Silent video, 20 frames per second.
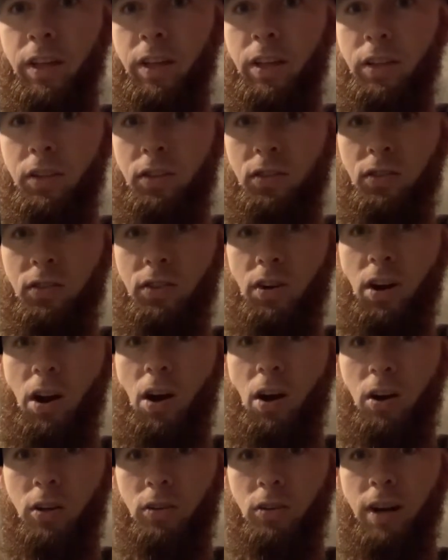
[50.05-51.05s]
This is an
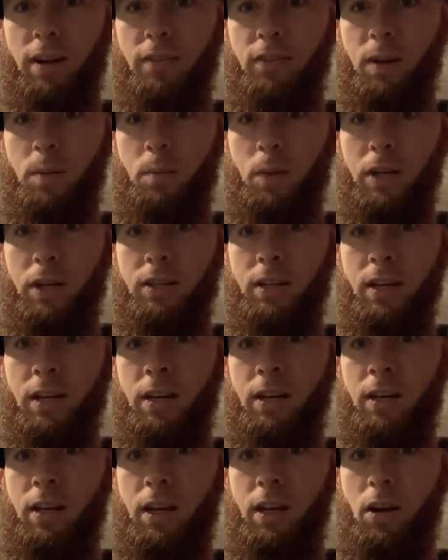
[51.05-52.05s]
autographed
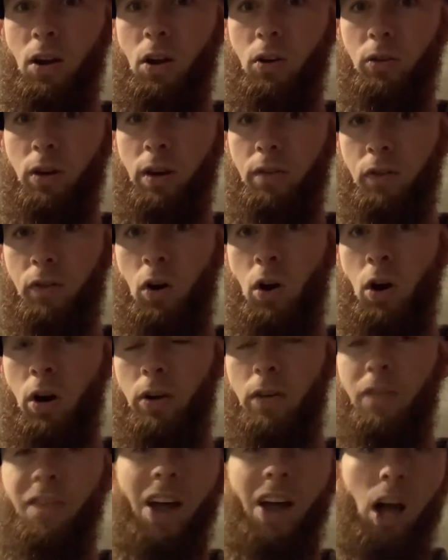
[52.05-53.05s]
8x10, an autographed
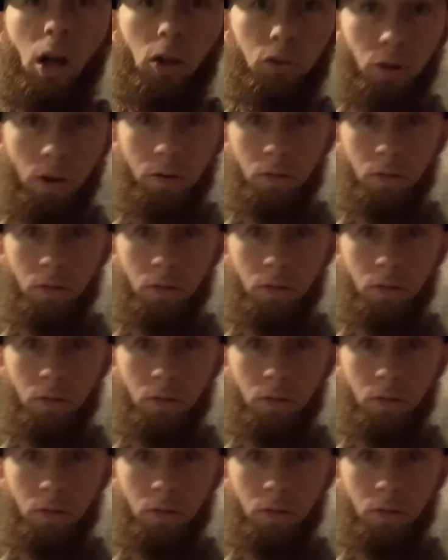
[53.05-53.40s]
card. I also have an